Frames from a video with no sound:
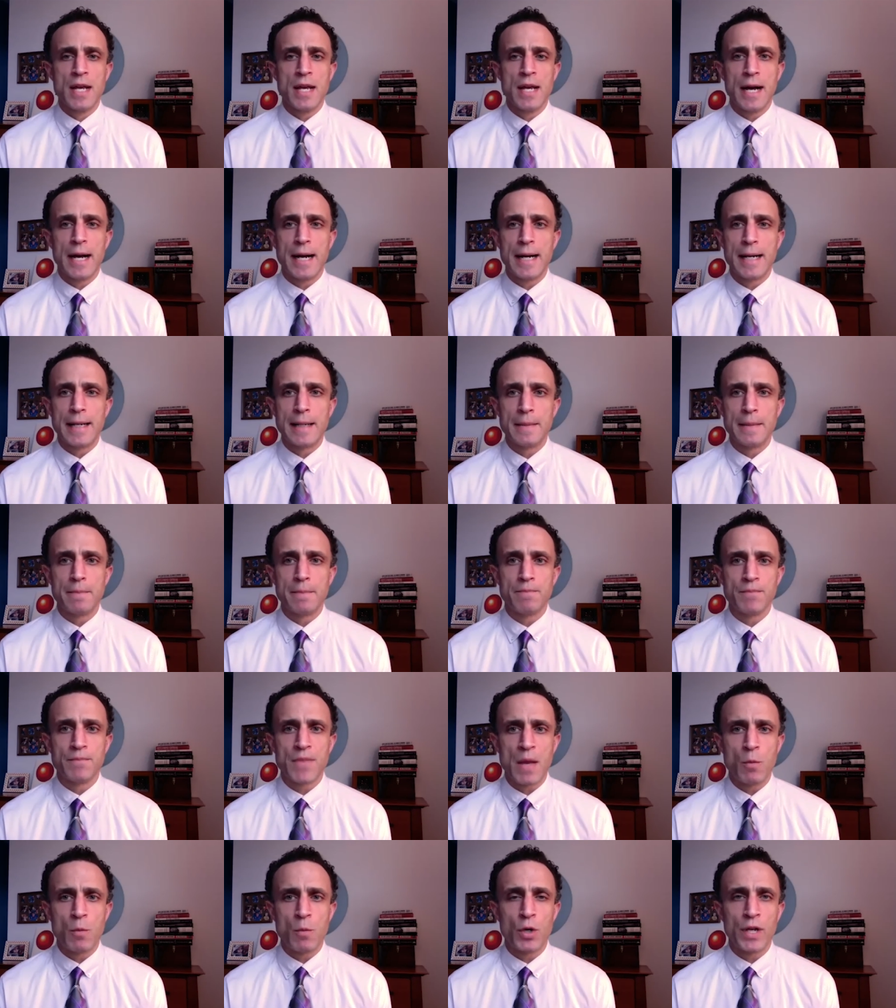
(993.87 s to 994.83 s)

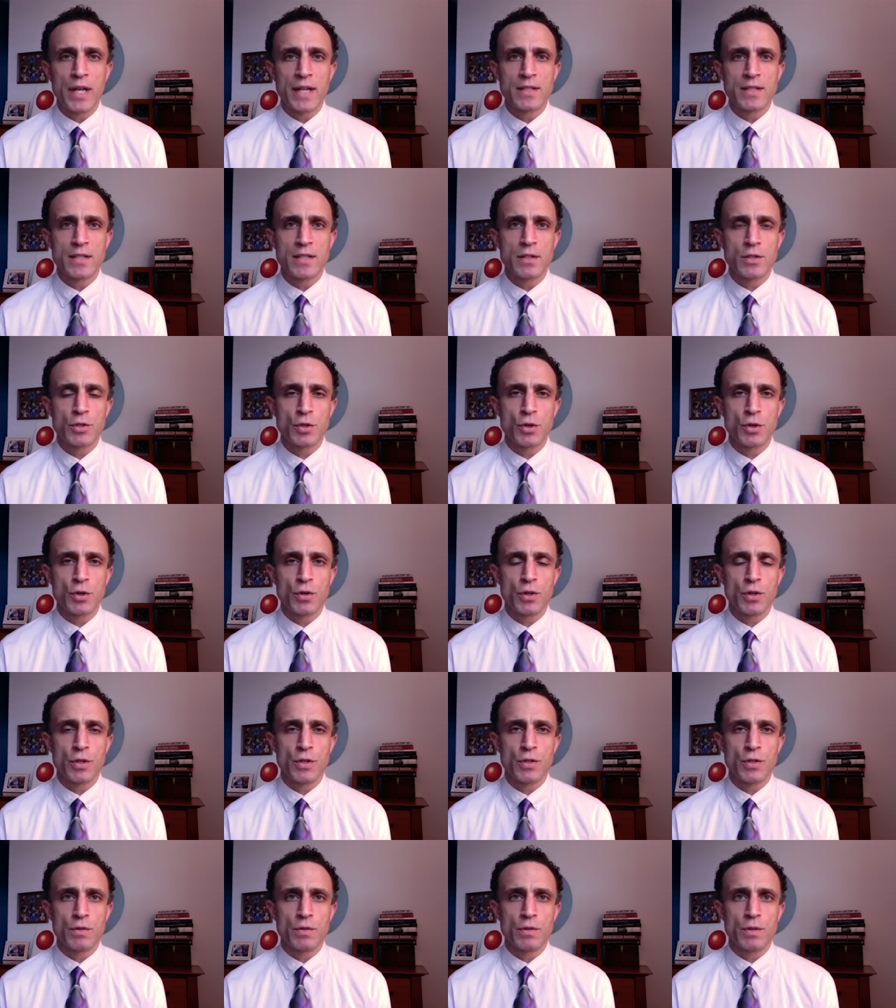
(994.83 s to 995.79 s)
And we'll get to sort of
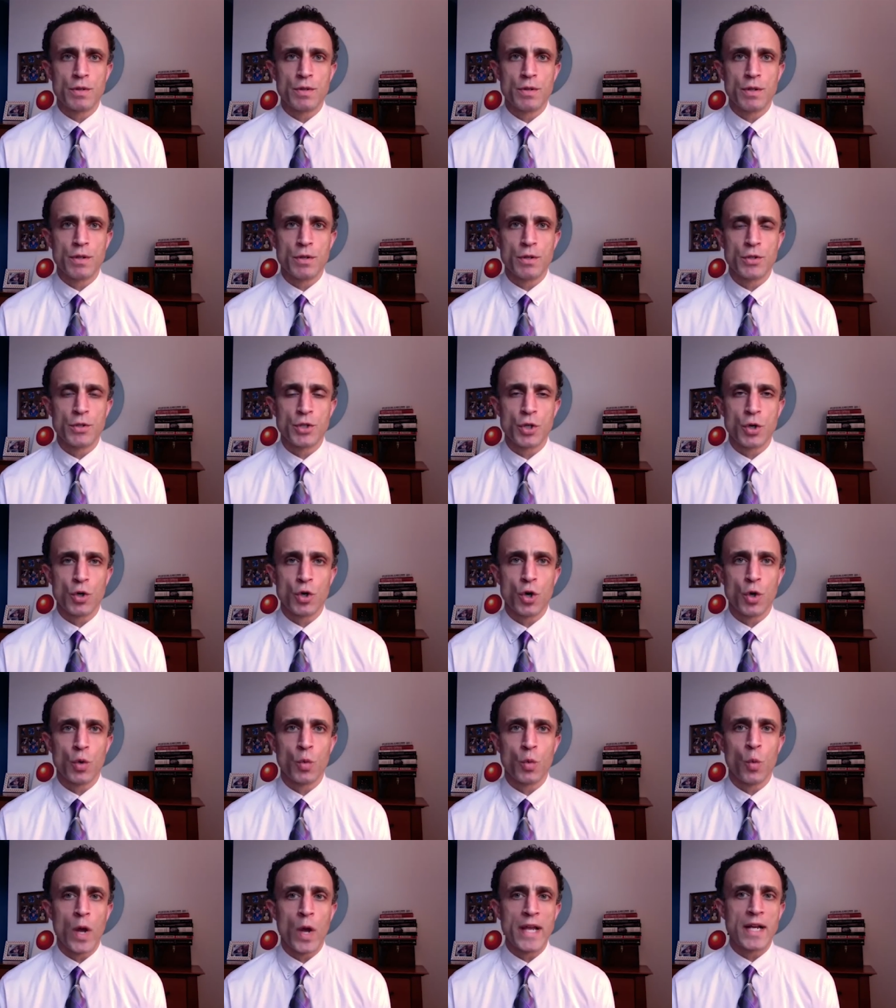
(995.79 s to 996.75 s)
the, you know,
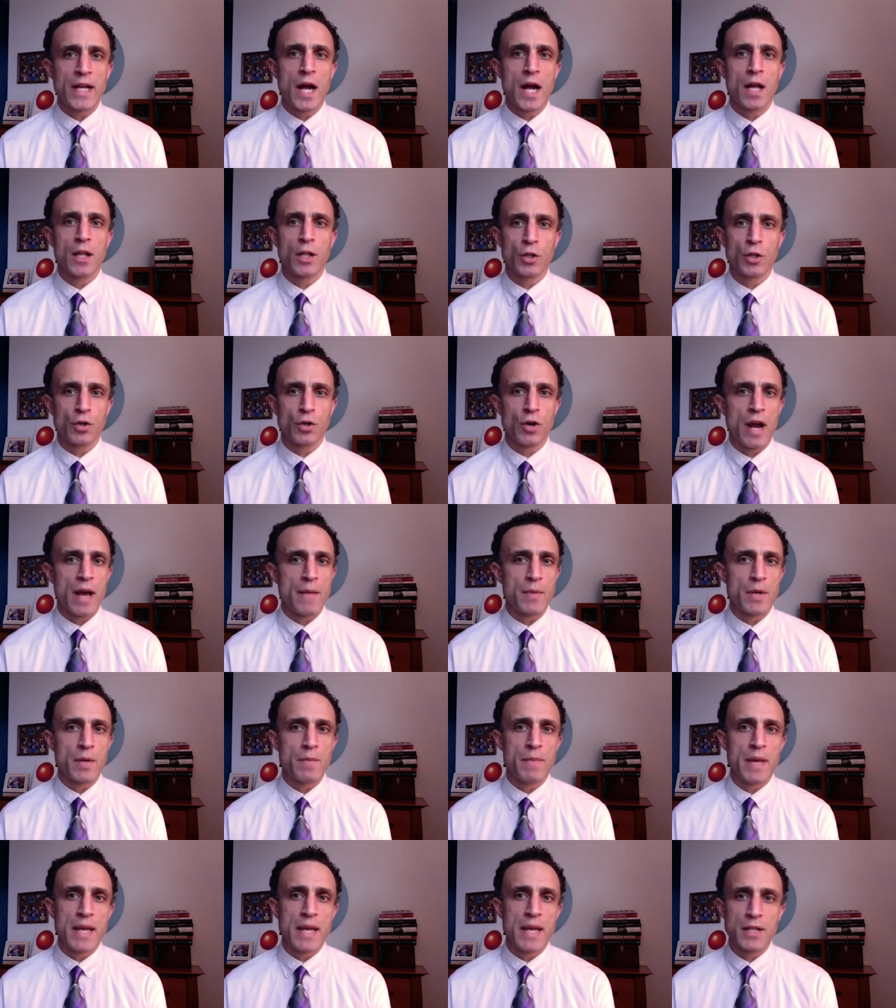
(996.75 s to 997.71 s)
so-called white collar crime in
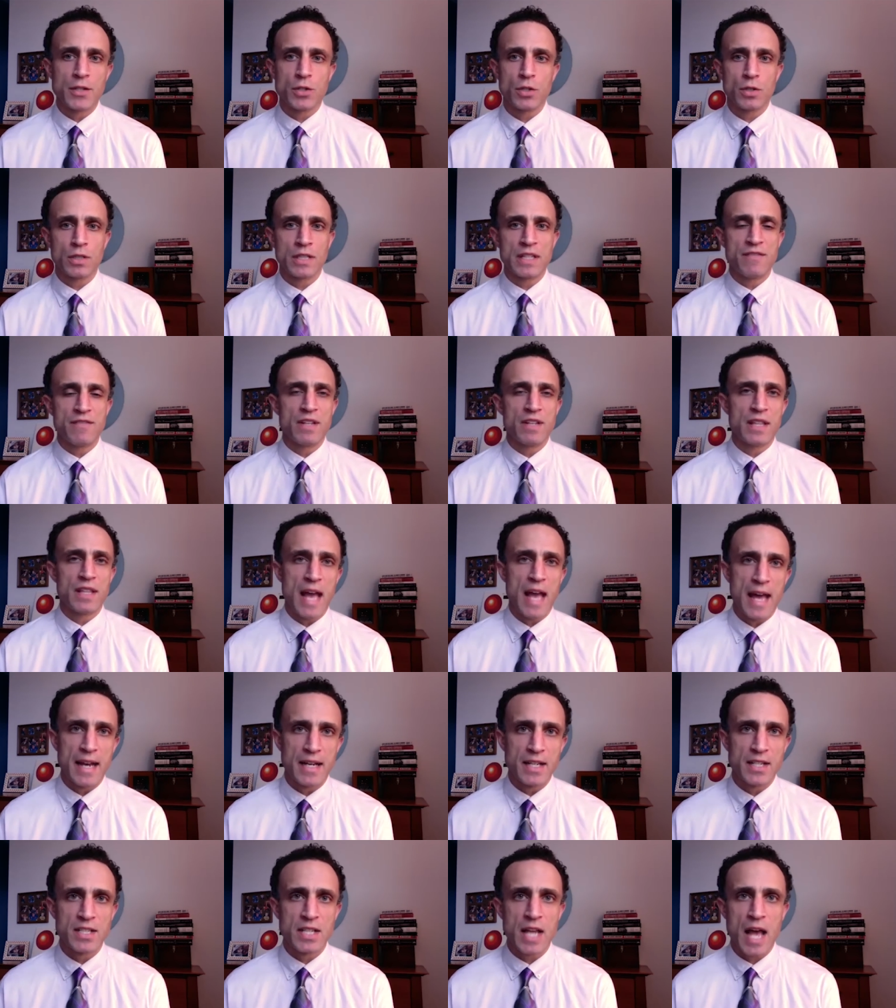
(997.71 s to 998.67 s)
a minute, so leaving
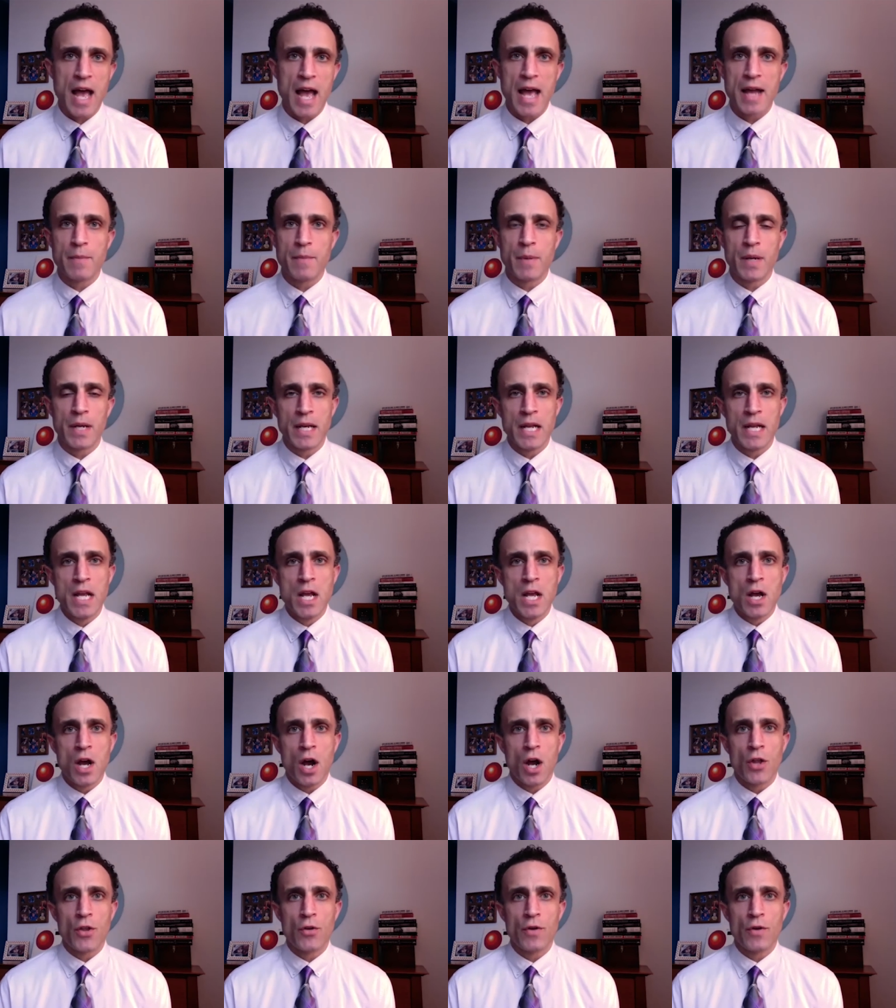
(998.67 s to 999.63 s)
that aside, but
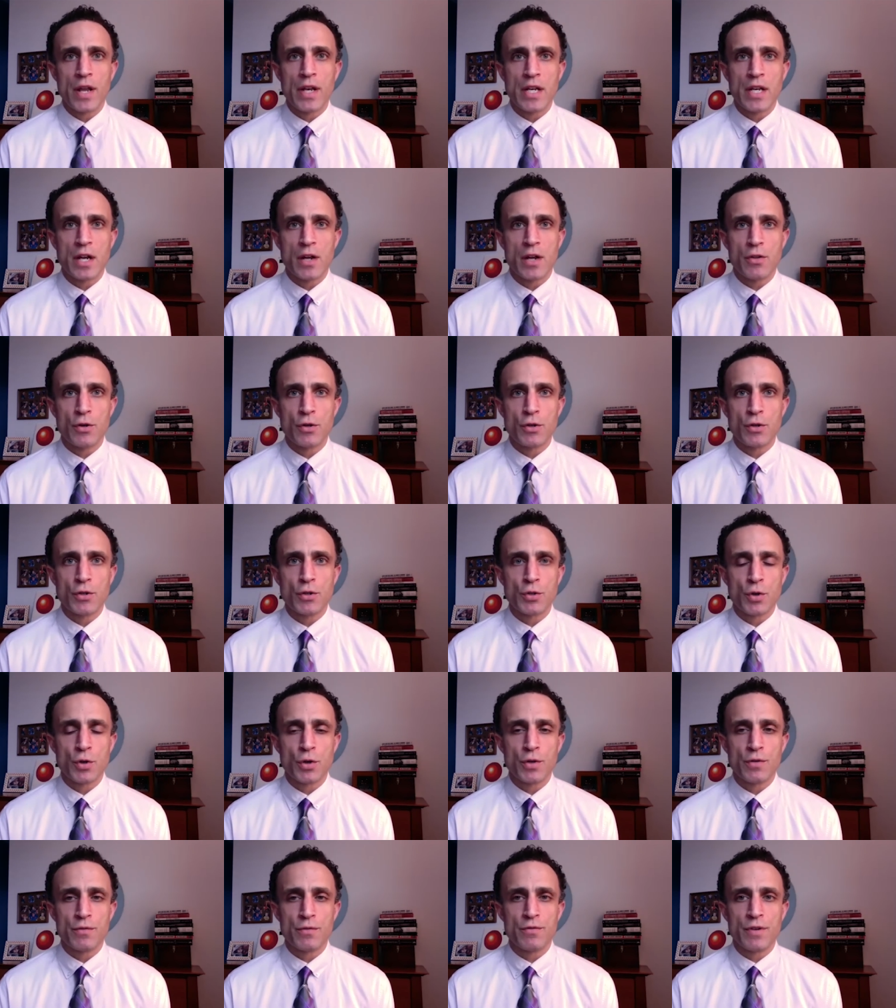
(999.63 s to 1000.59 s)
are there any other
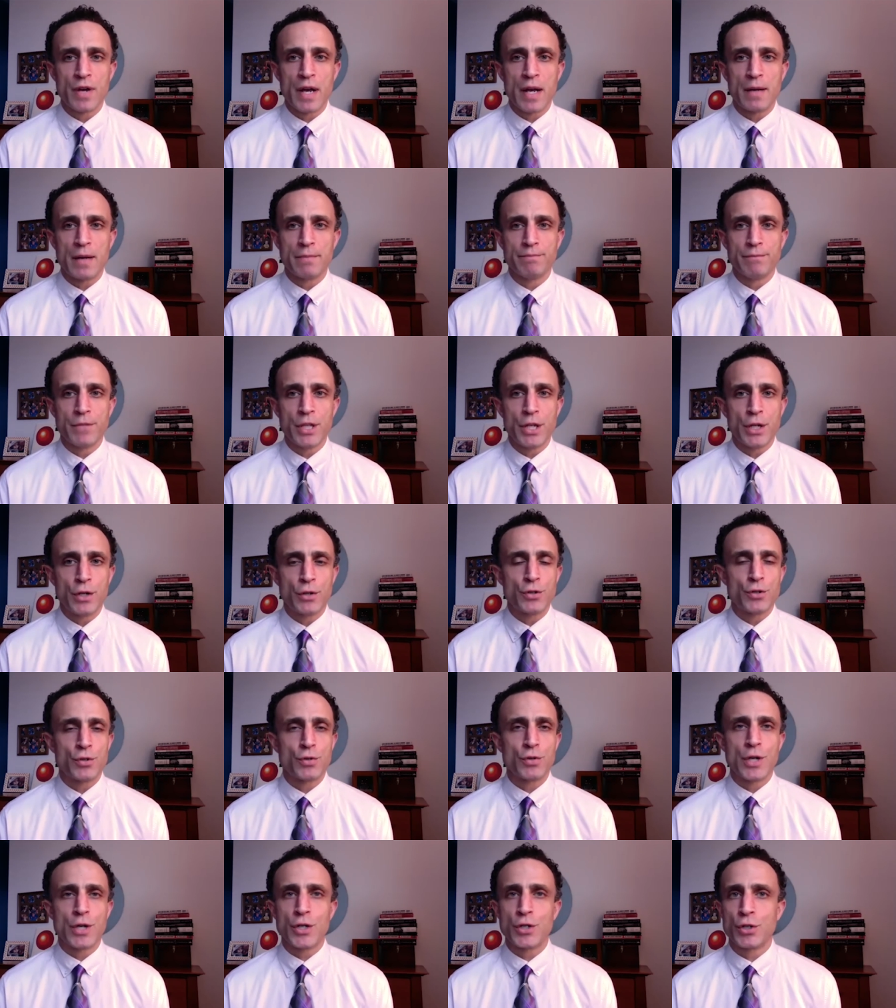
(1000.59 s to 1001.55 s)
sort of, you know,
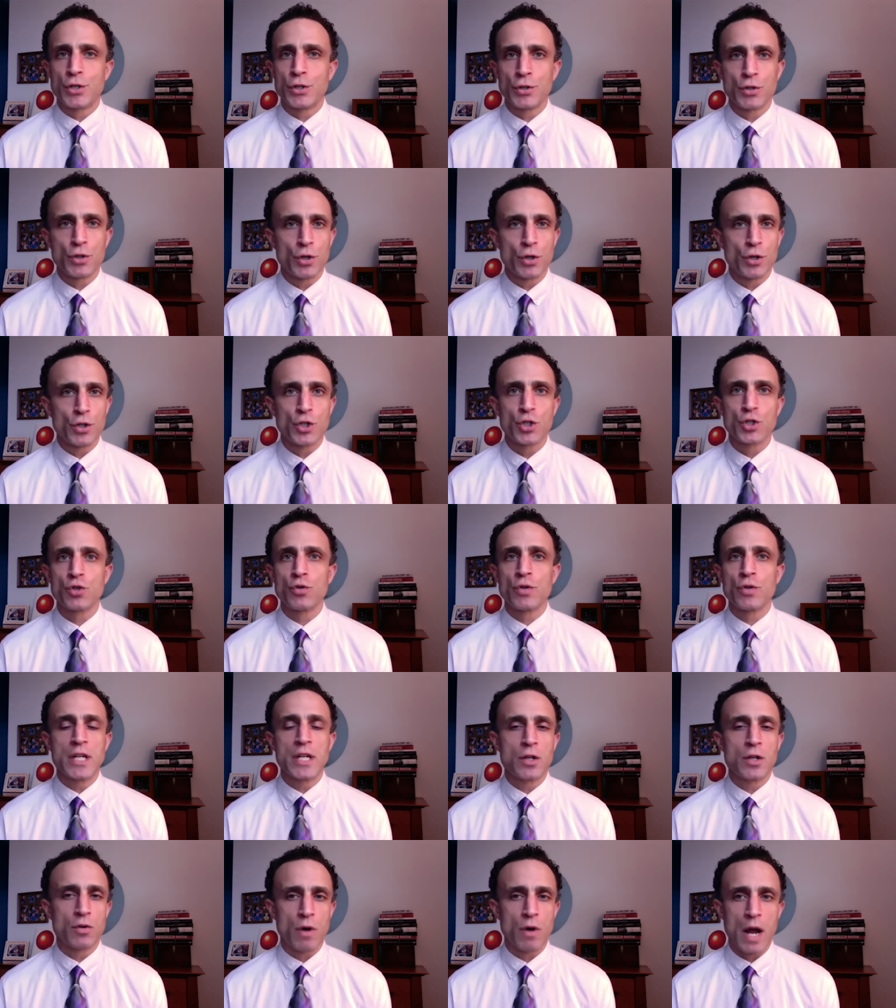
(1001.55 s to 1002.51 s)
traditional sort of
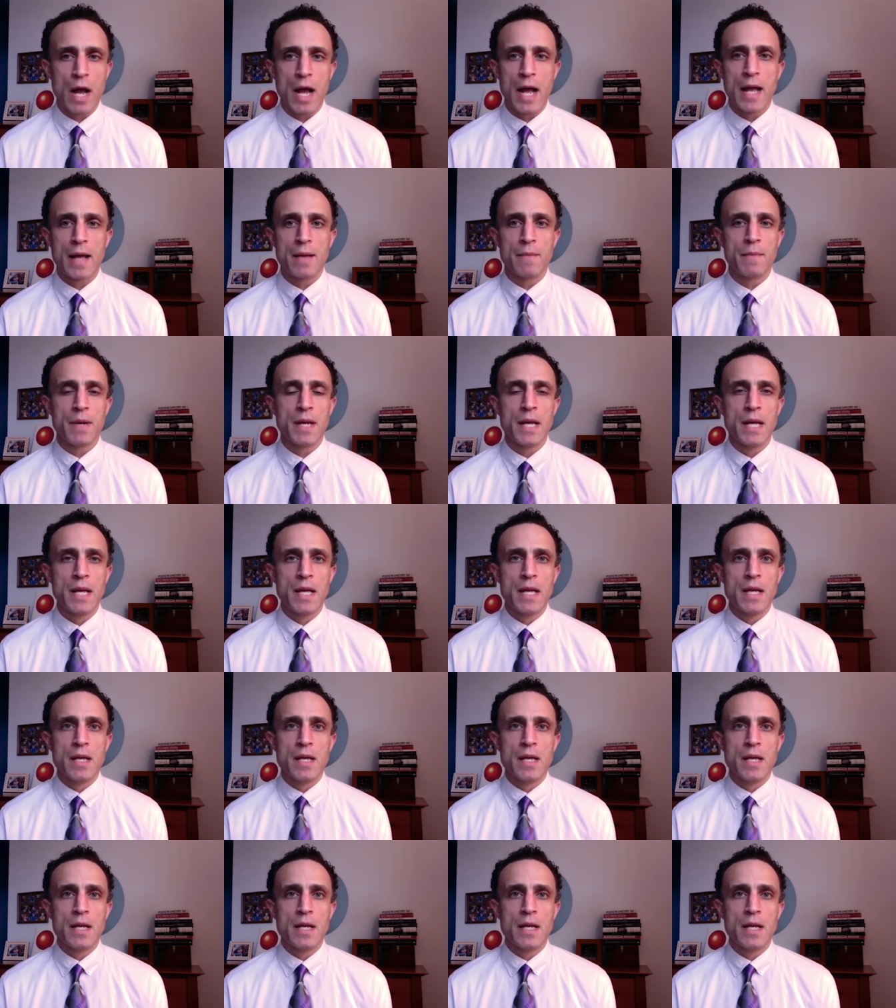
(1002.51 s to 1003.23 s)
street crime